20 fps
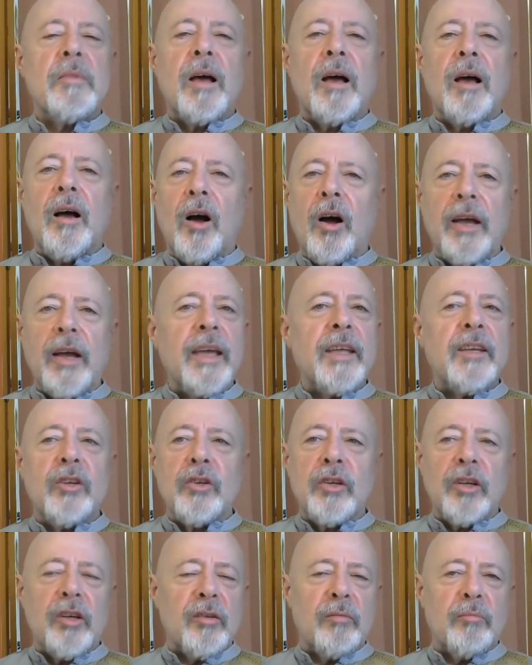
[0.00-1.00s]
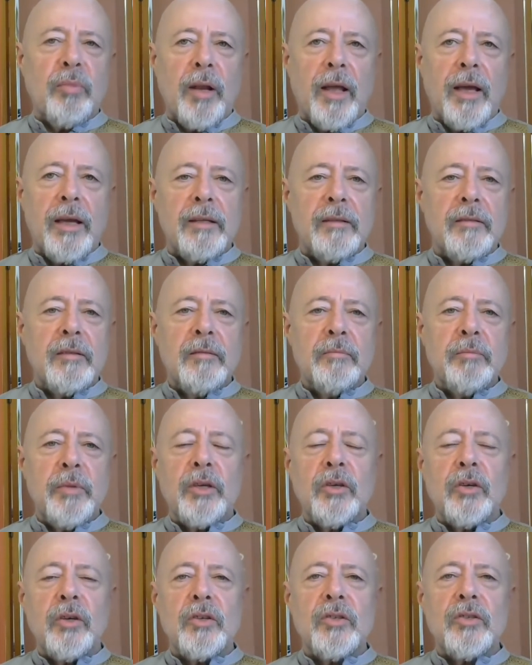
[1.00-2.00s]
I ain't going to complain,
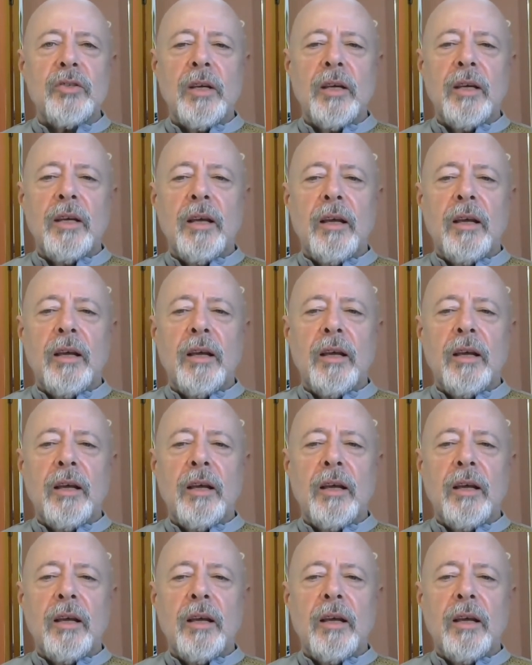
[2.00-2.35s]
because